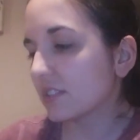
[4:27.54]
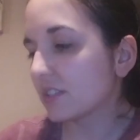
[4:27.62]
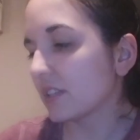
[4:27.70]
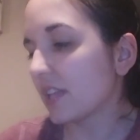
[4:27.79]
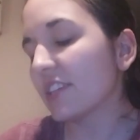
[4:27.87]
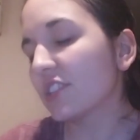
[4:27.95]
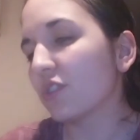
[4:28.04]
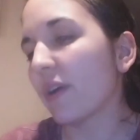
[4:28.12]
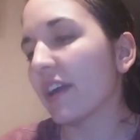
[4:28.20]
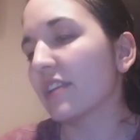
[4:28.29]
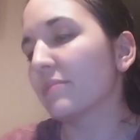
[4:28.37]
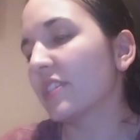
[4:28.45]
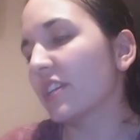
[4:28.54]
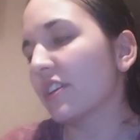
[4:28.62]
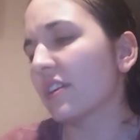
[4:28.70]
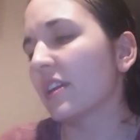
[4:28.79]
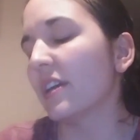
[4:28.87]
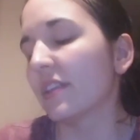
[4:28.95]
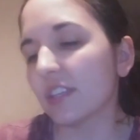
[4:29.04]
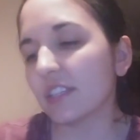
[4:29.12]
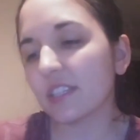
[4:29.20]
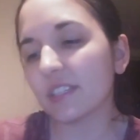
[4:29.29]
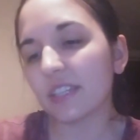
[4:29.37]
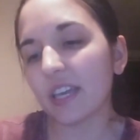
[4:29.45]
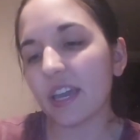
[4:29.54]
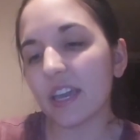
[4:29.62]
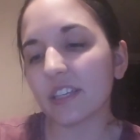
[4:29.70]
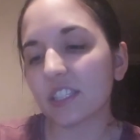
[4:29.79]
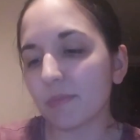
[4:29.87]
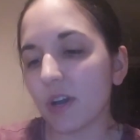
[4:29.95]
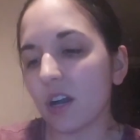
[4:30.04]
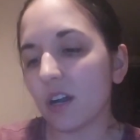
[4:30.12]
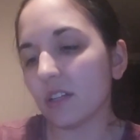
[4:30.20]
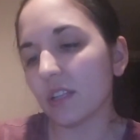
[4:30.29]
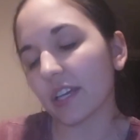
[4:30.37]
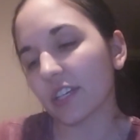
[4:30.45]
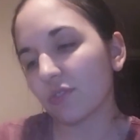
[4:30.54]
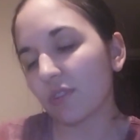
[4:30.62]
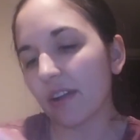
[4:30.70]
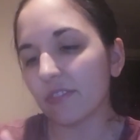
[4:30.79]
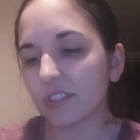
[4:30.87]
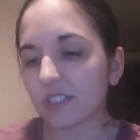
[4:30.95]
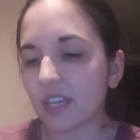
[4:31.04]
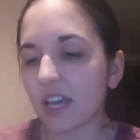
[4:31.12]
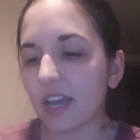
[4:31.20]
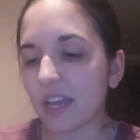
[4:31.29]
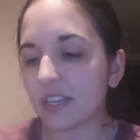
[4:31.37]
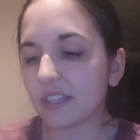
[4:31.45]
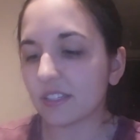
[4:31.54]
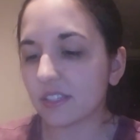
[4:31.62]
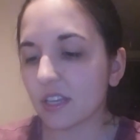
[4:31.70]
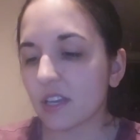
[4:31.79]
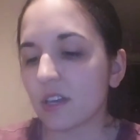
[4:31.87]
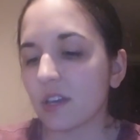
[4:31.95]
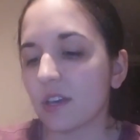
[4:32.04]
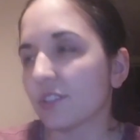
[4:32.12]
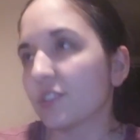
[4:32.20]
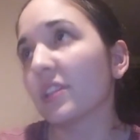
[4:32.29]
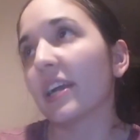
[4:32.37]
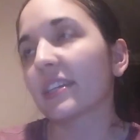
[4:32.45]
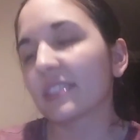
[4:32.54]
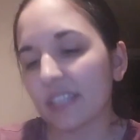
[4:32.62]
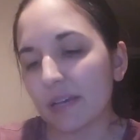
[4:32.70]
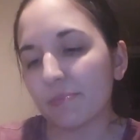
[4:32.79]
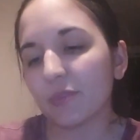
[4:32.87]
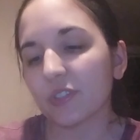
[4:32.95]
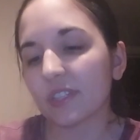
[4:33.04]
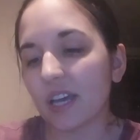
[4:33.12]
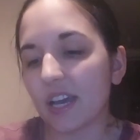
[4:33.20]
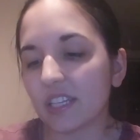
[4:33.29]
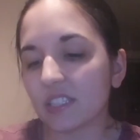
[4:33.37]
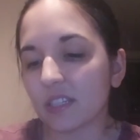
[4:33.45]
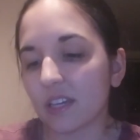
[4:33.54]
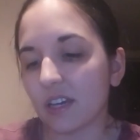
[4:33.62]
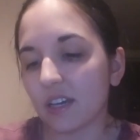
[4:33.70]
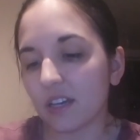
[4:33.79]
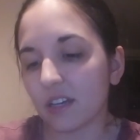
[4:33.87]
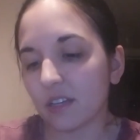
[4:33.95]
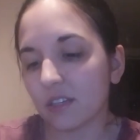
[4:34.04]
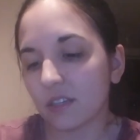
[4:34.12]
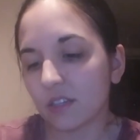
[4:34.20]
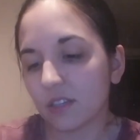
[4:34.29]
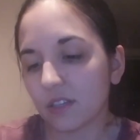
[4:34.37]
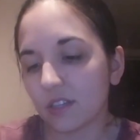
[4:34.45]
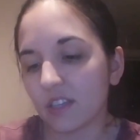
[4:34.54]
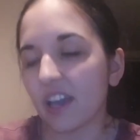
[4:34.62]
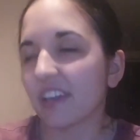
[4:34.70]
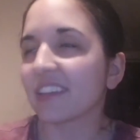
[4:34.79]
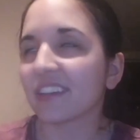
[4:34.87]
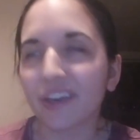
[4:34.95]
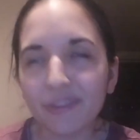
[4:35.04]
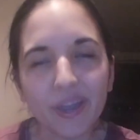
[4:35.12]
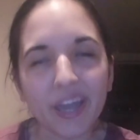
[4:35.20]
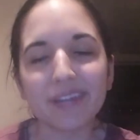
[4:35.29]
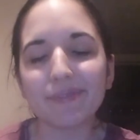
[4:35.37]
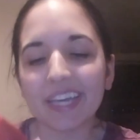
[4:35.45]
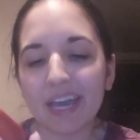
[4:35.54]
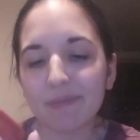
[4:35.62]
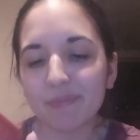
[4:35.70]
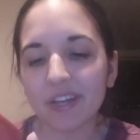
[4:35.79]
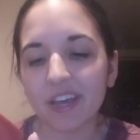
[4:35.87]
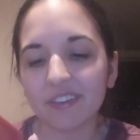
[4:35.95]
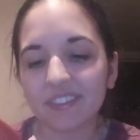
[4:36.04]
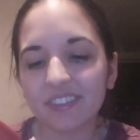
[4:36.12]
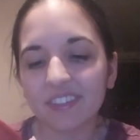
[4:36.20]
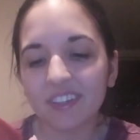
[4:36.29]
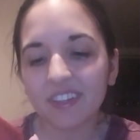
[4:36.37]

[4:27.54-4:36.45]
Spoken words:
Last two items here. This is a small, like a travel size, deluxe sample size. Another item I can't pronounce.